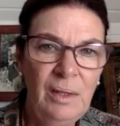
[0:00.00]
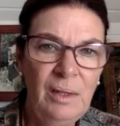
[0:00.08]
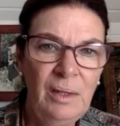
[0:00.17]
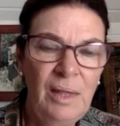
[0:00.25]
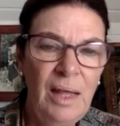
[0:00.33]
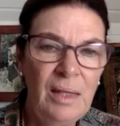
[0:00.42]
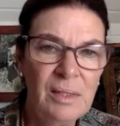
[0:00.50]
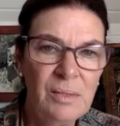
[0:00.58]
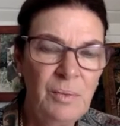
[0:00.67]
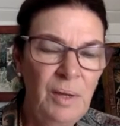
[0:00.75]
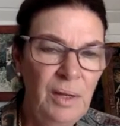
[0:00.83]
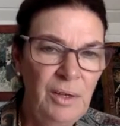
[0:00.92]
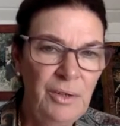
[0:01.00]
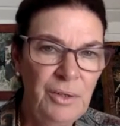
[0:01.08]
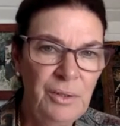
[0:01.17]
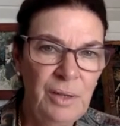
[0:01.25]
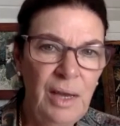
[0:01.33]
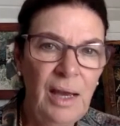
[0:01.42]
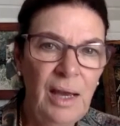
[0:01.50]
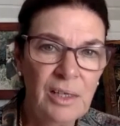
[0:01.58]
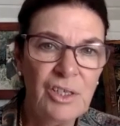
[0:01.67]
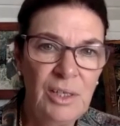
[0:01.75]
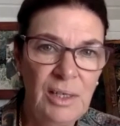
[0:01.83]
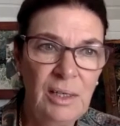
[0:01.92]
That's what you're
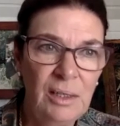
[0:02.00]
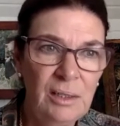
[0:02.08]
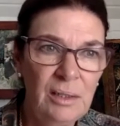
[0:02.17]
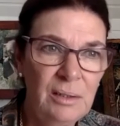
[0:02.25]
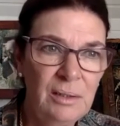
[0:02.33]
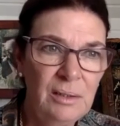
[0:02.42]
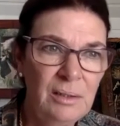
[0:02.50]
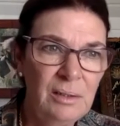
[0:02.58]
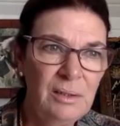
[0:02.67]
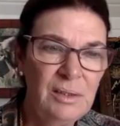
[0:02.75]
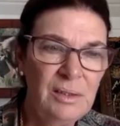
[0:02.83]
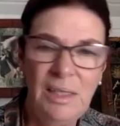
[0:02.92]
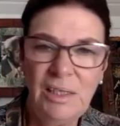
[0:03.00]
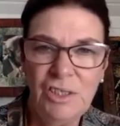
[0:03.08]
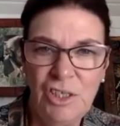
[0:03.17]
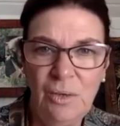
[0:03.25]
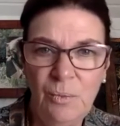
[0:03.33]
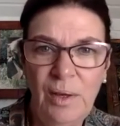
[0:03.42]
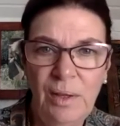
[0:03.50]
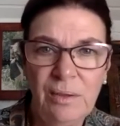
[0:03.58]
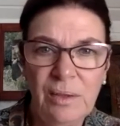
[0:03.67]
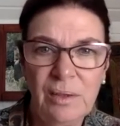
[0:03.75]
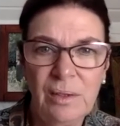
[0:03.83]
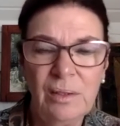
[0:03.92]
actually teaching with
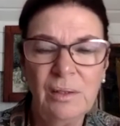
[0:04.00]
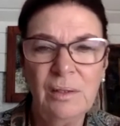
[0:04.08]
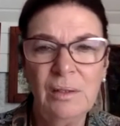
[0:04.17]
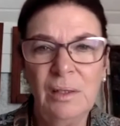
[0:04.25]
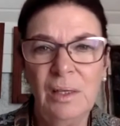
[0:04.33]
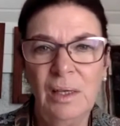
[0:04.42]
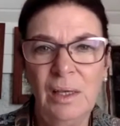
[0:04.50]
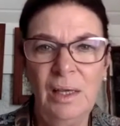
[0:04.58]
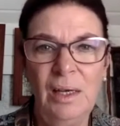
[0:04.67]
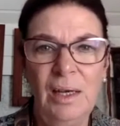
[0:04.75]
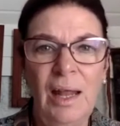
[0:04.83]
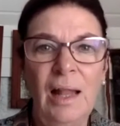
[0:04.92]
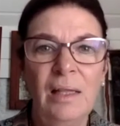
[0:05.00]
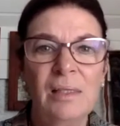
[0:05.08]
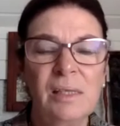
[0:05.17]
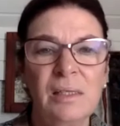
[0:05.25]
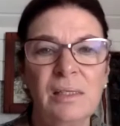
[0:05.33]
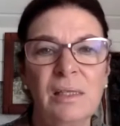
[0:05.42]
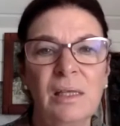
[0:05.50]
in analysis.